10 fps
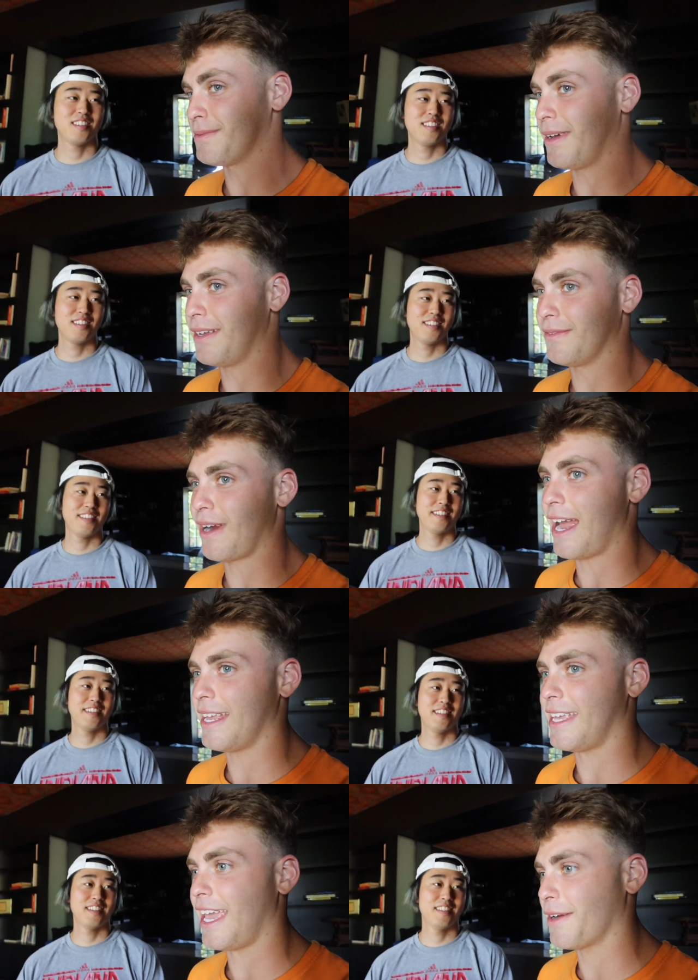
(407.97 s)
Speaker 1: but Ryan
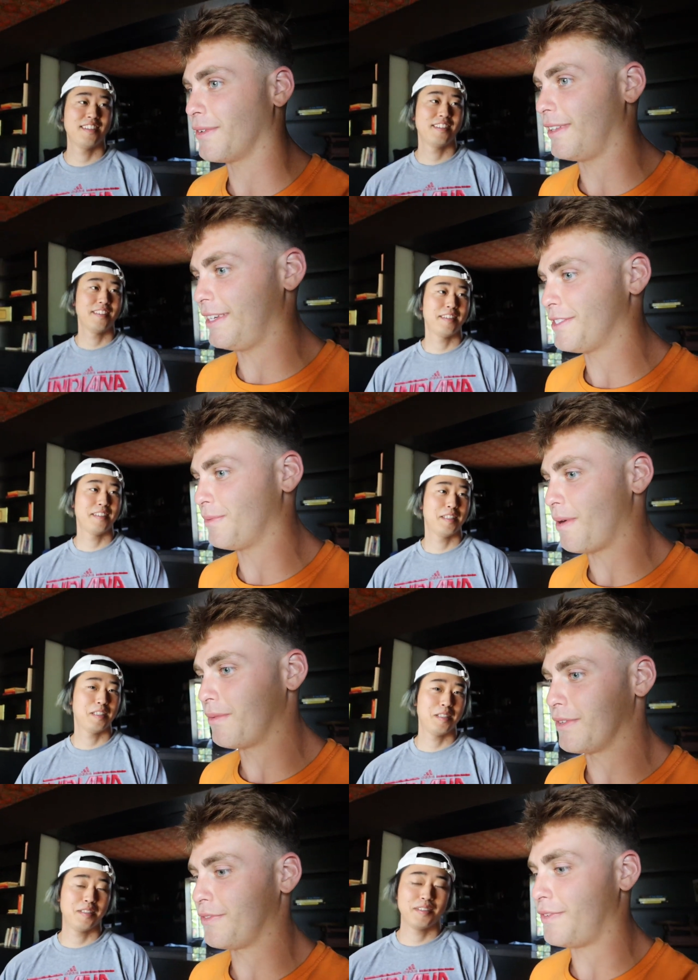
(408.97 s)
can't relate to what
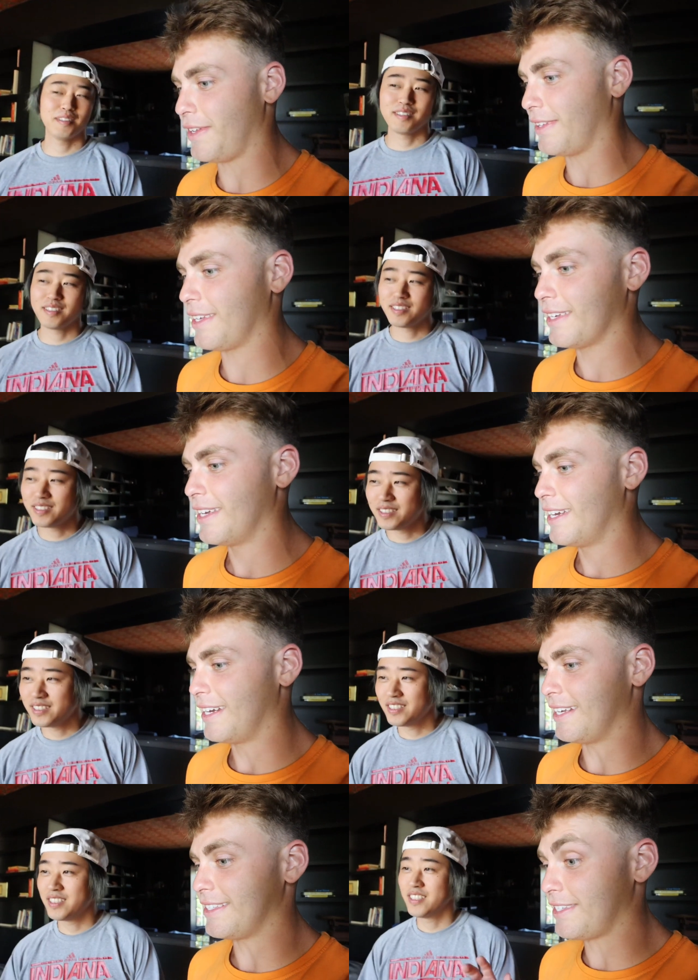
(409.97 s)
we're feeling
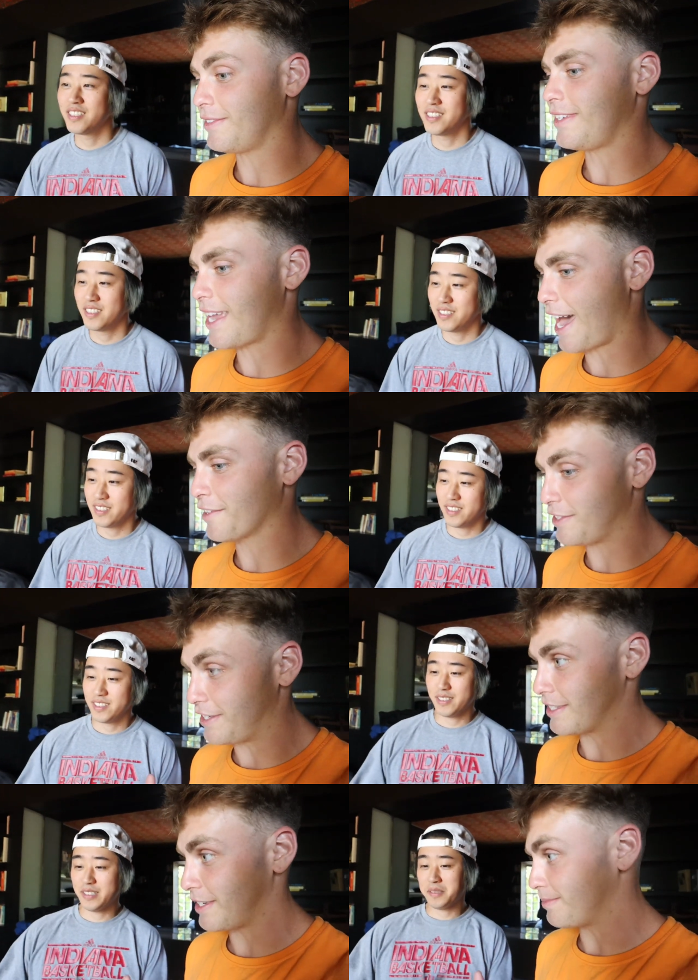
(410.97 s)
until he actually
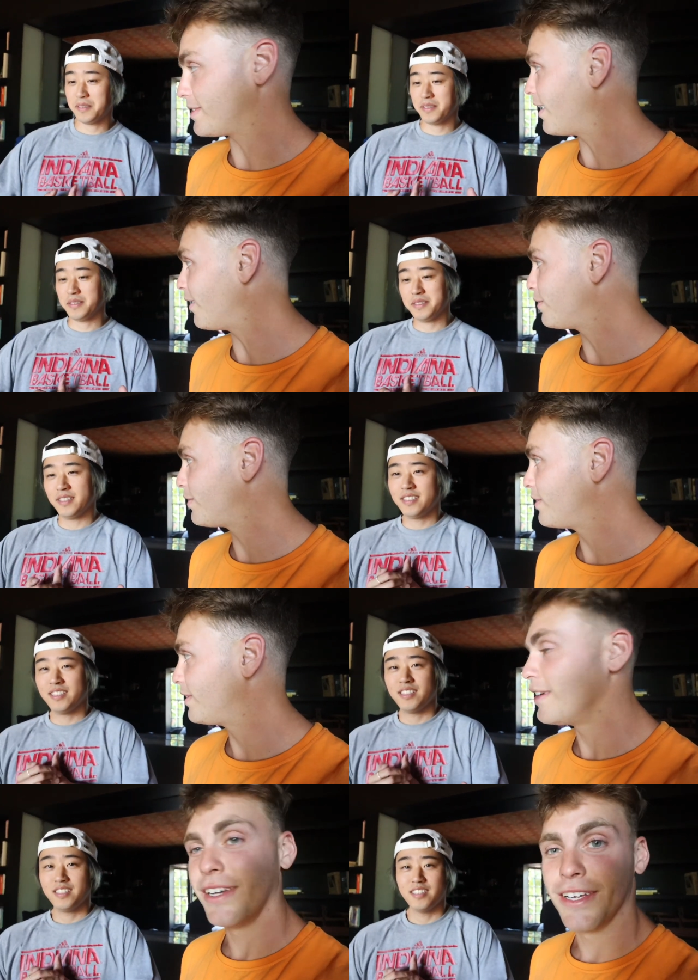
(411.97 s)
does it himself.
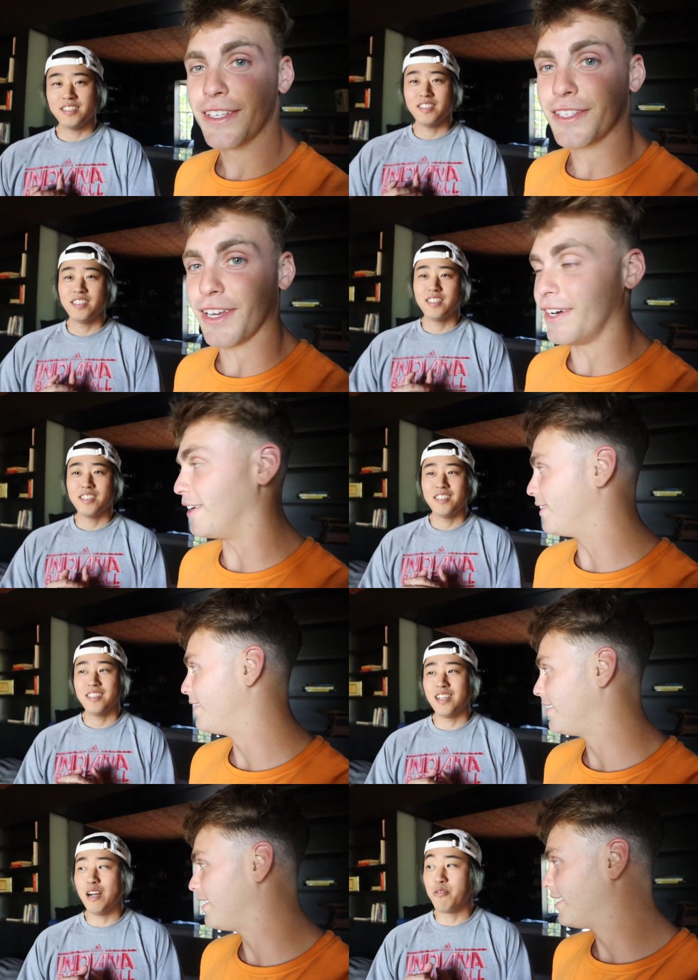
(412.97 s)
So.
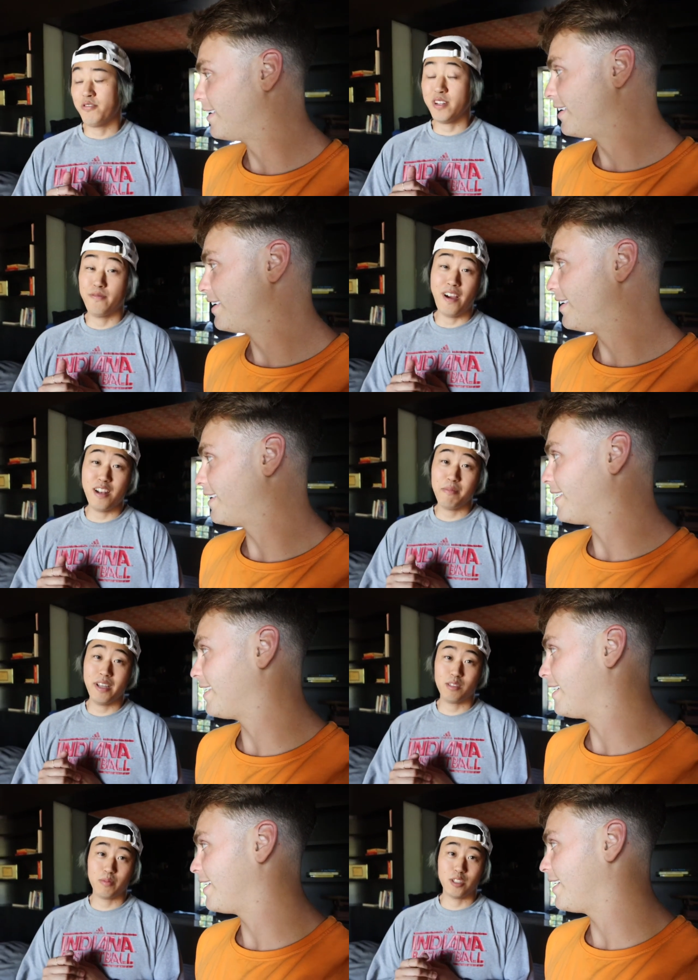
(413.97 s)
Speaker 2: I mean, if we can find a
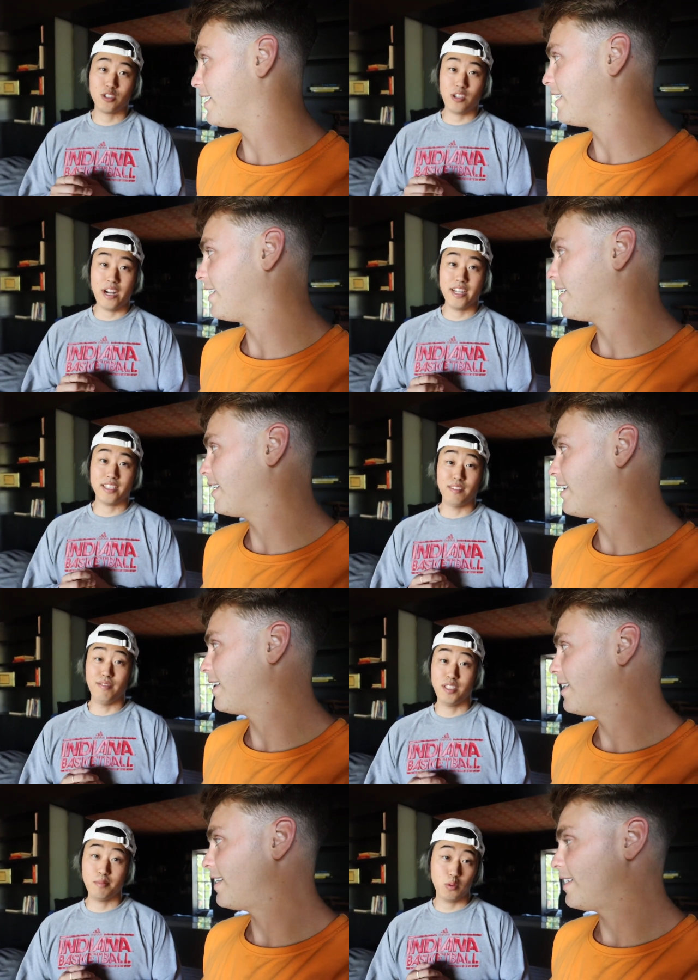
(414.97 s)
mask, we can try to
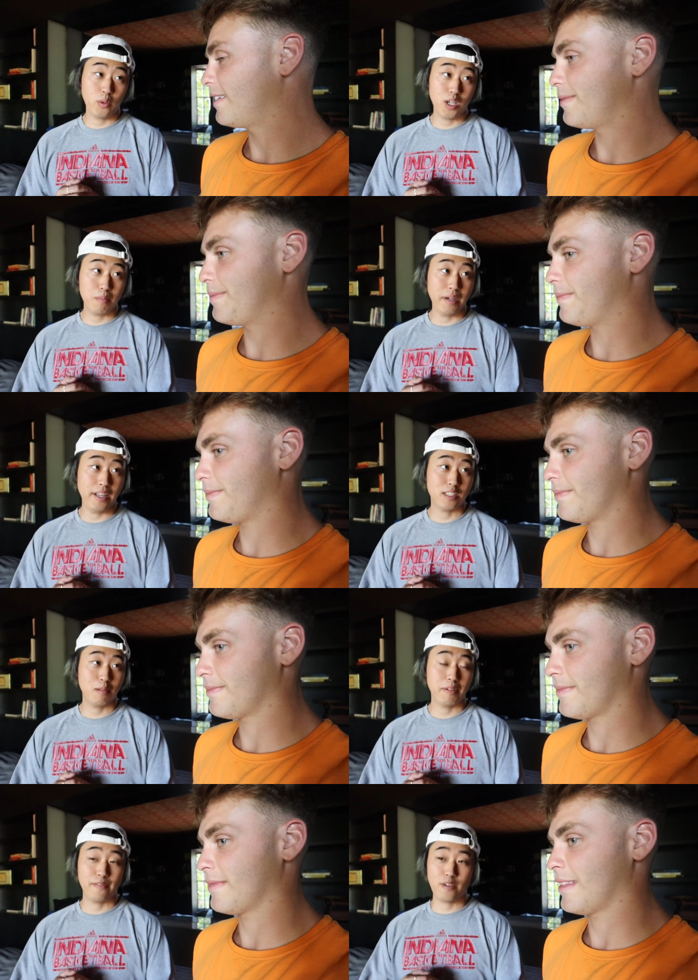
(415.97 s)
convince him to wear it, but it's gonna
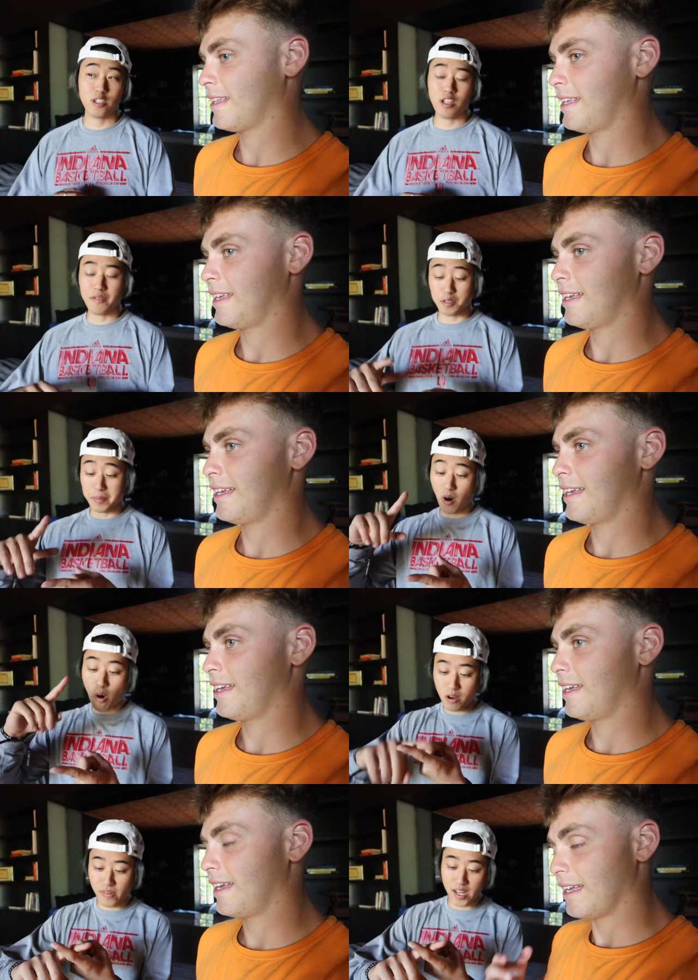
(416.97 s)
be, first off, it's gonna be
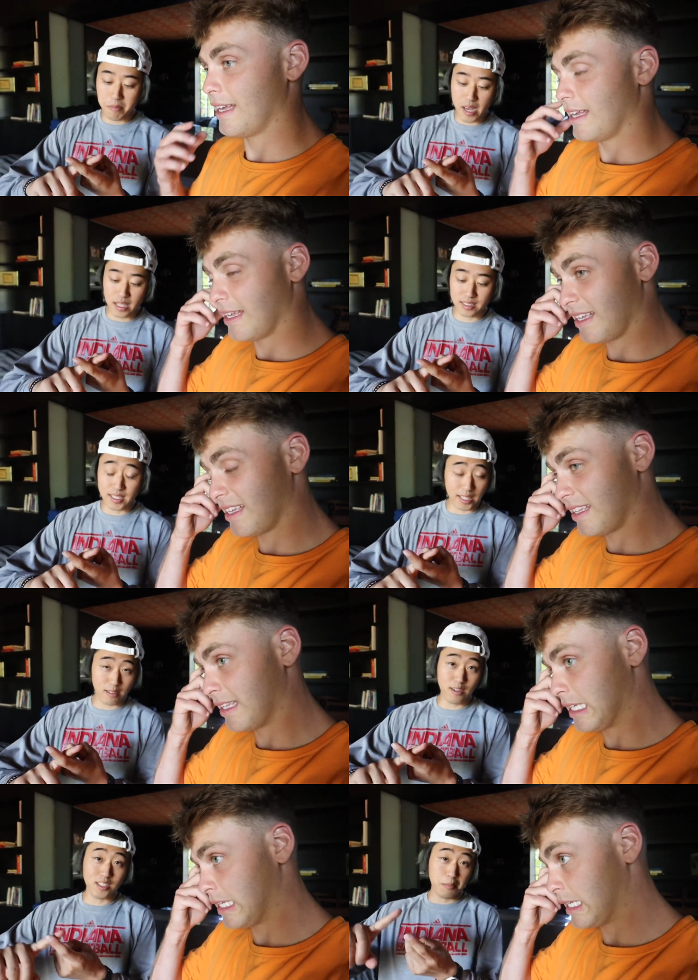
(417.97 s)
hard to find a mask. Second
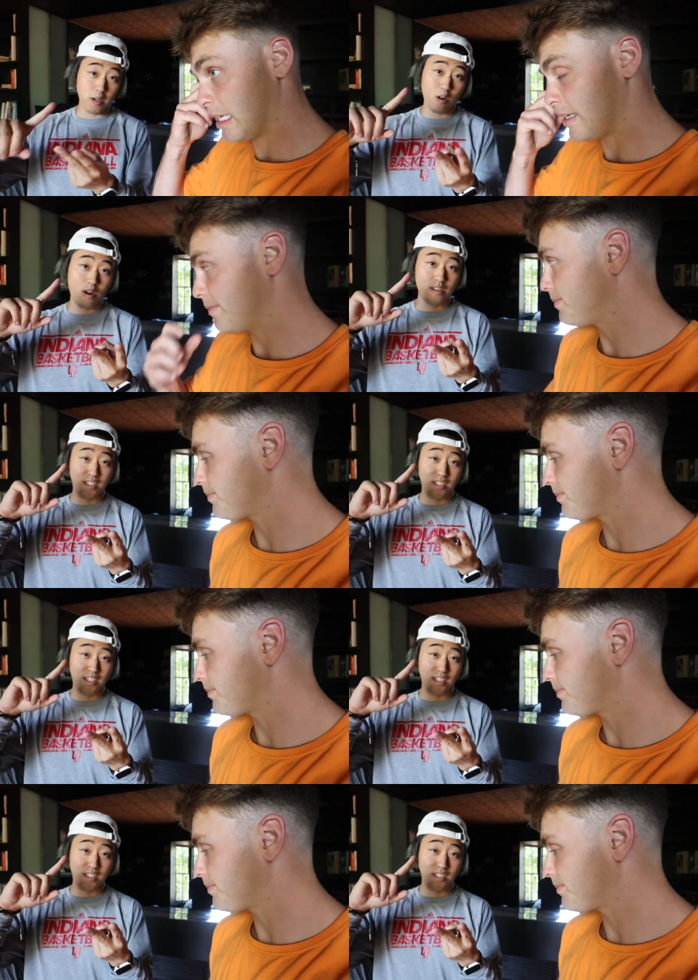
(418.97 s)
of all, it's gonna be hard to